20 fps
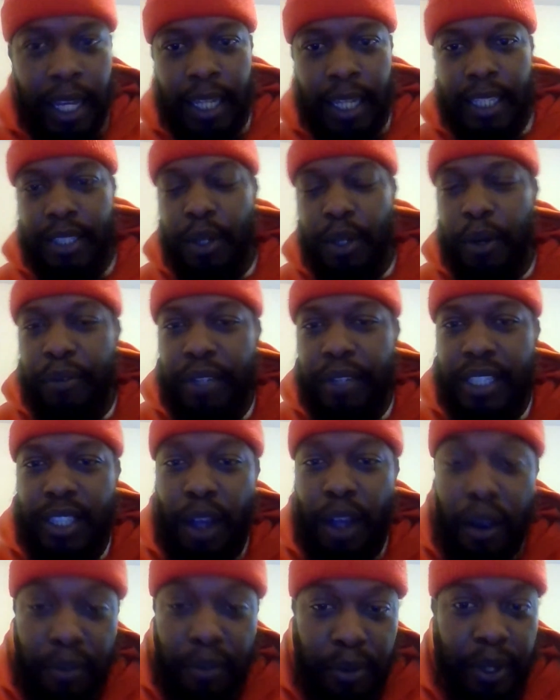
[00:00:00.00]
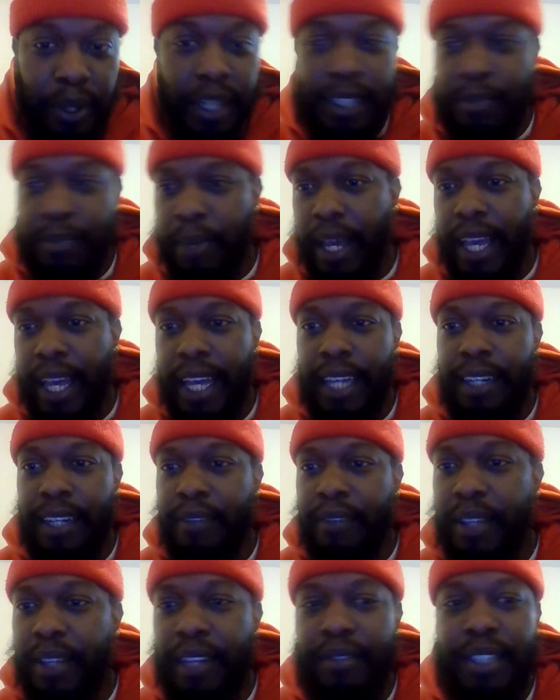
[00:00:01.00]
So if the software is bad,
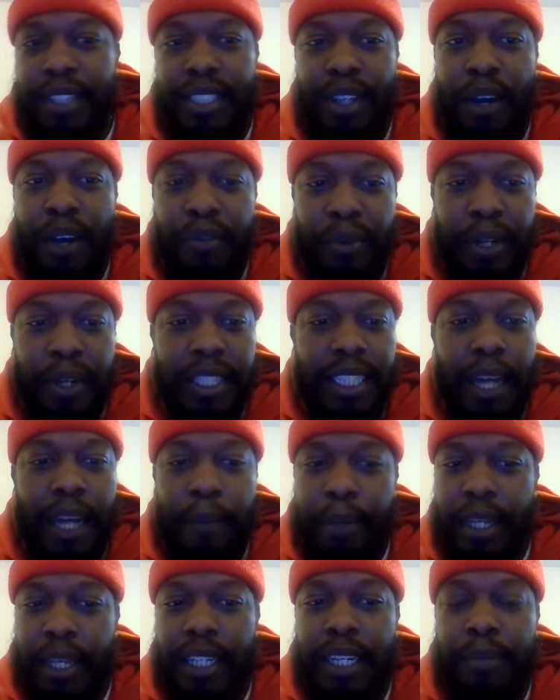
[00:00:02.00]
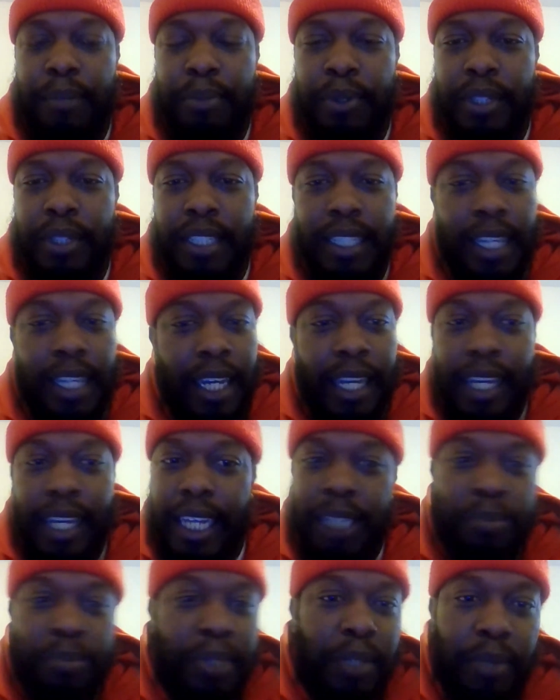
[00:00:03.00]
the software is not picking up on it,
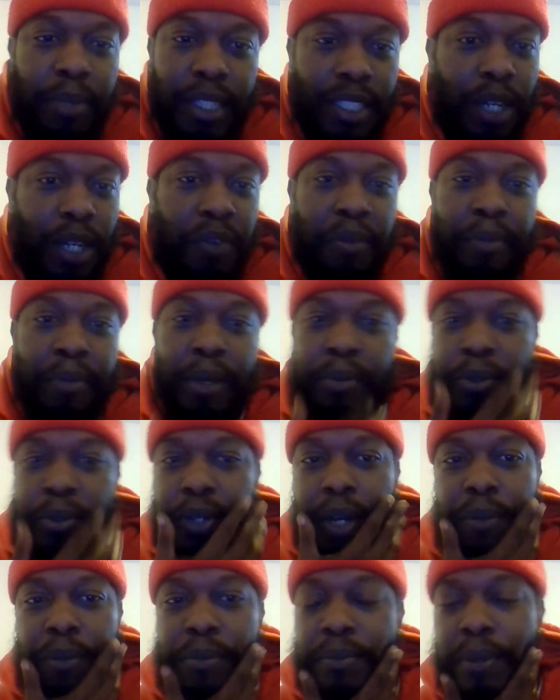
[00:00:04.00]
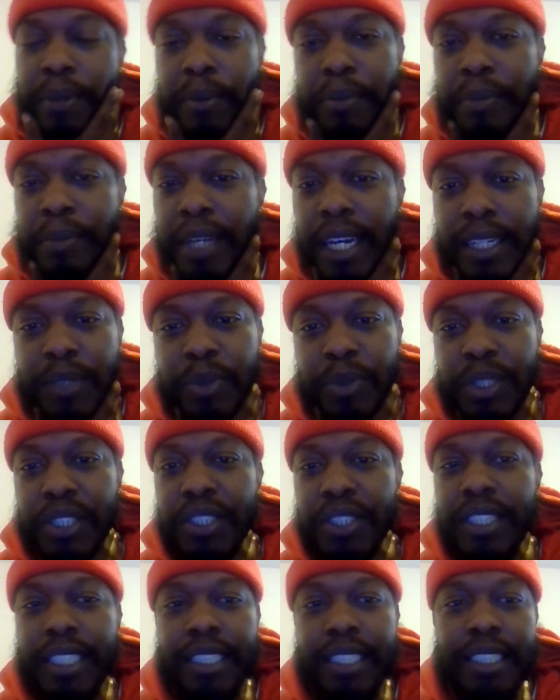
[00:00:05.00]
it's pretty much over, people. I'm gonna be honest with
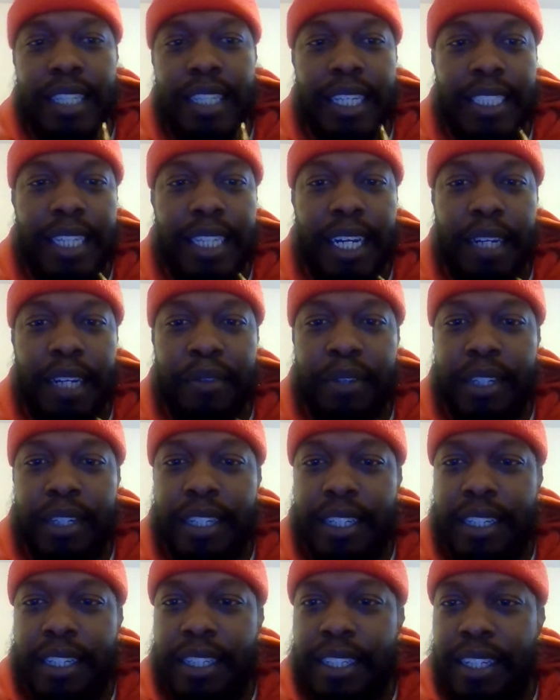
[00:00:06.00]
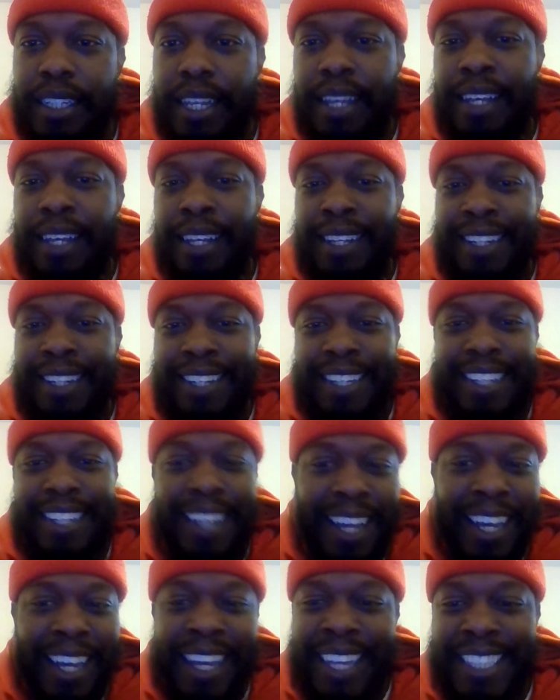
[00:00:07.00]
you. It's not even a
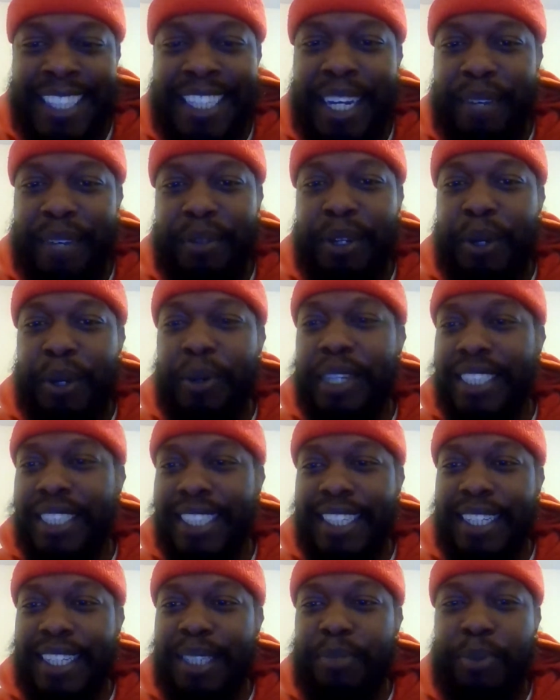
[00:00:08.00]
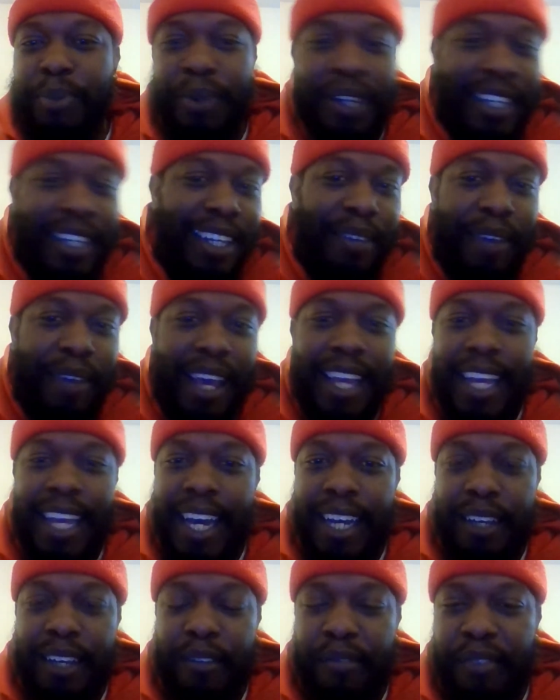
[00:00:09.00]
it's not even a question at this point. If
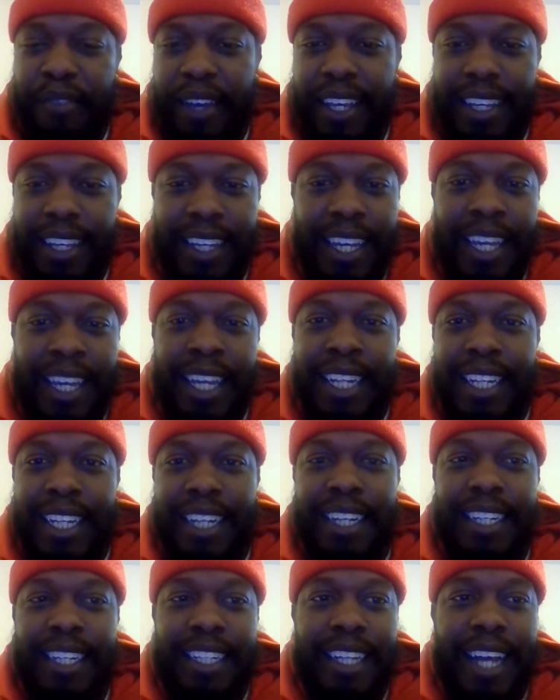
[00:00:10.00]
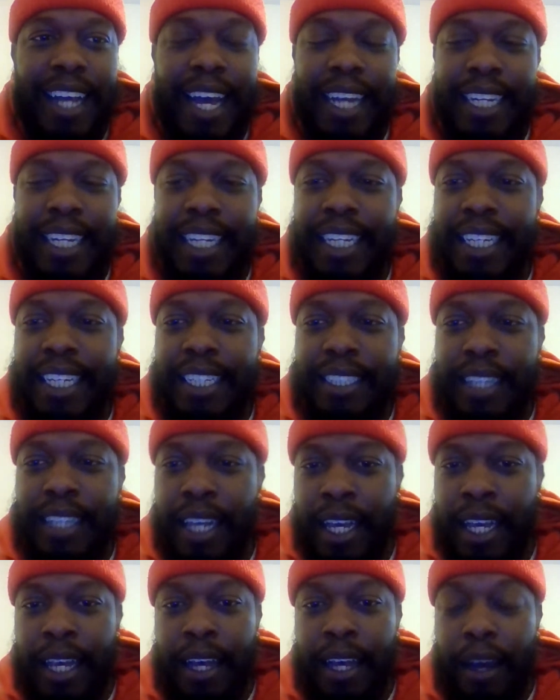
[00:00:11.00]
AI can fake the IDs,
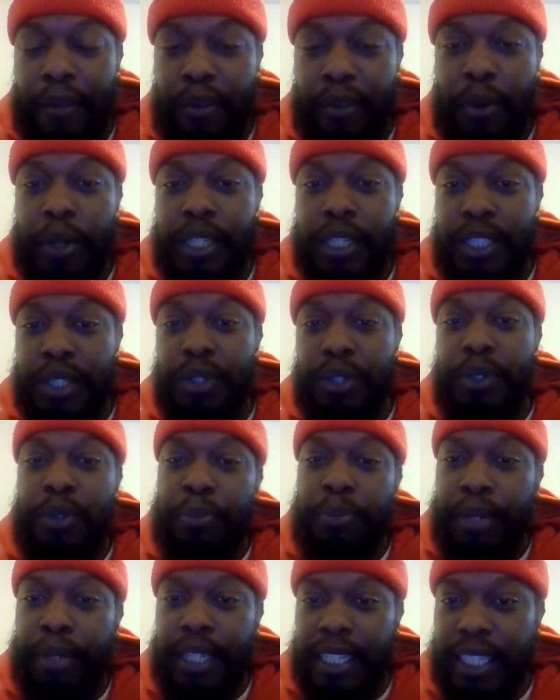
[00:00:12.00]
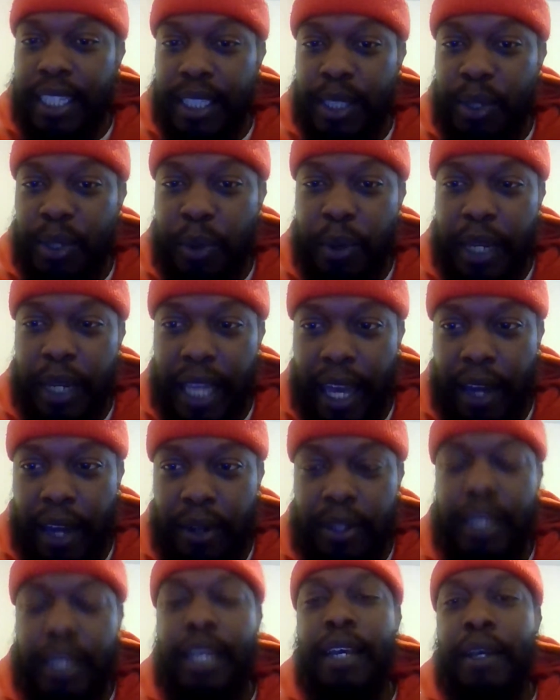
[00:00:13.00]
of course, too, putting this story
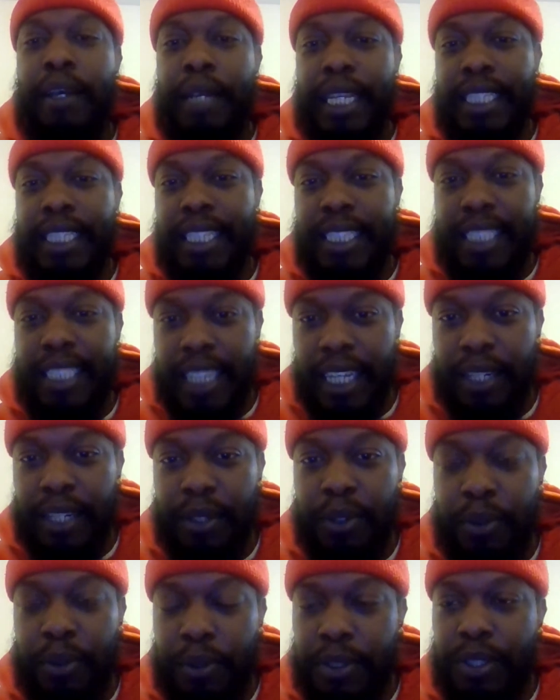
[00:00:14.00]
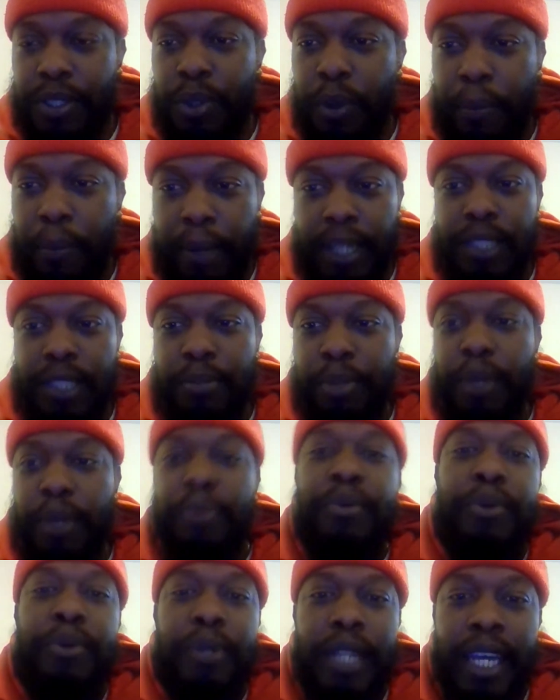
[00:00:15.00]
out is a signal to a bunch of
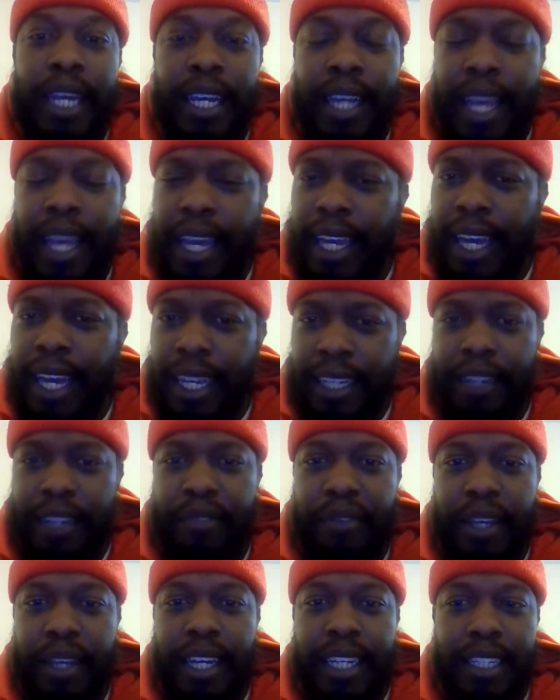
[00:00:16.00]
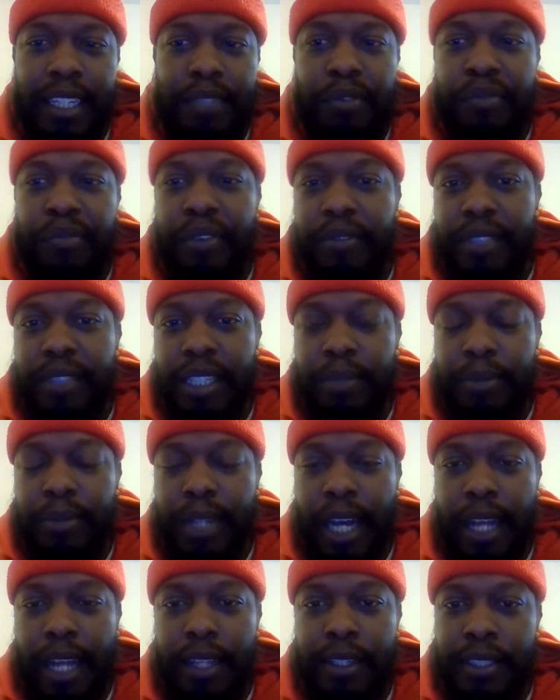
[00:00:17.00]
people that, hey, I can get fake IDs for
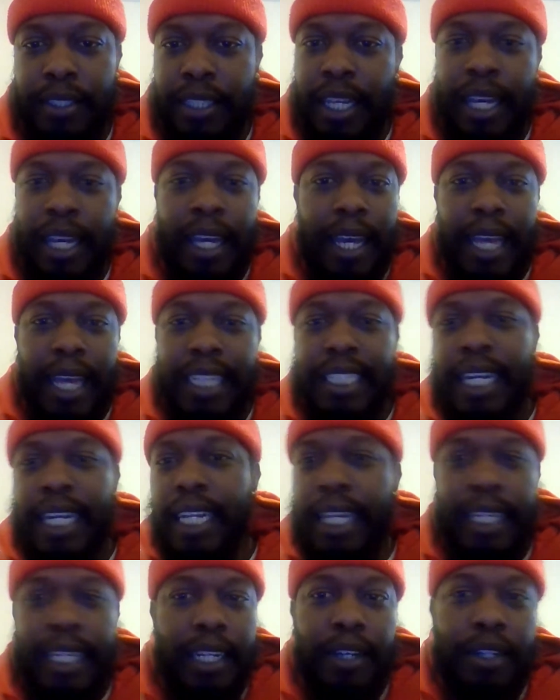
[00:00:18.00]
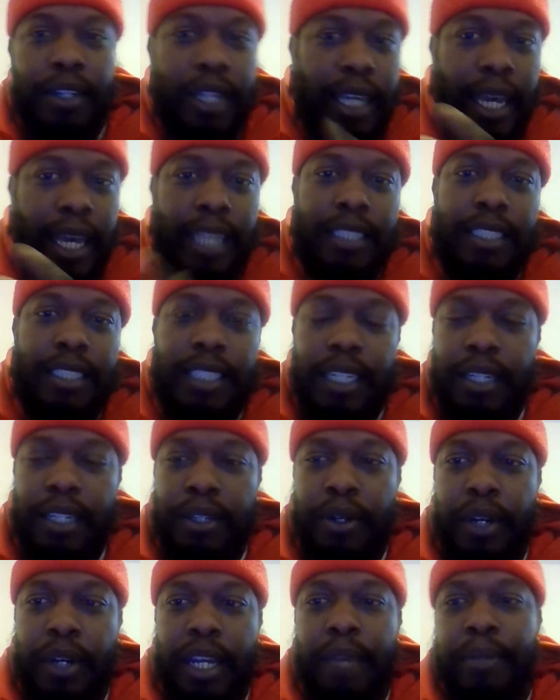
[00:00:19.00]
$15. It's not like they're going to catch the
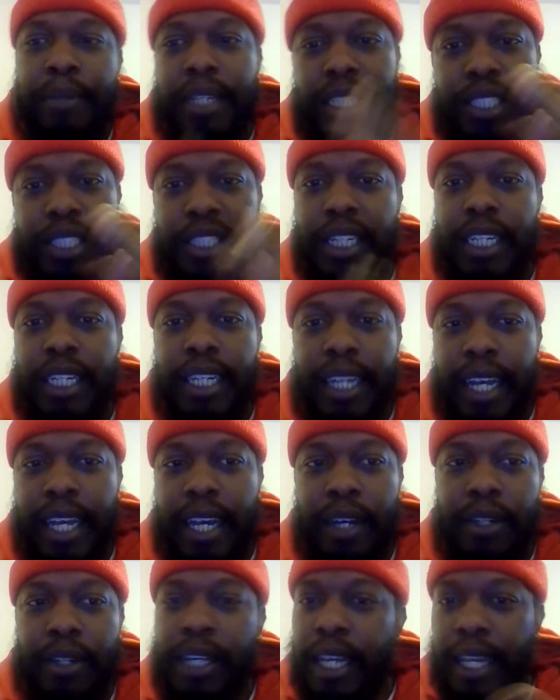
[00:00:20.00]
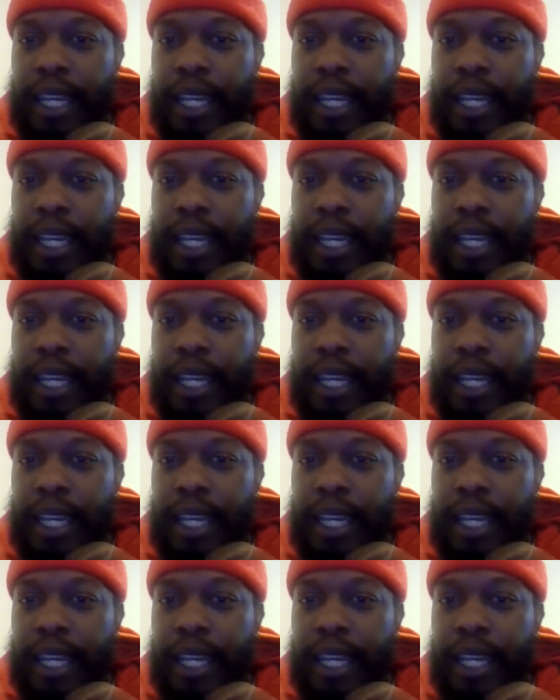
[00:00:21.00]
telegram and then shut it down.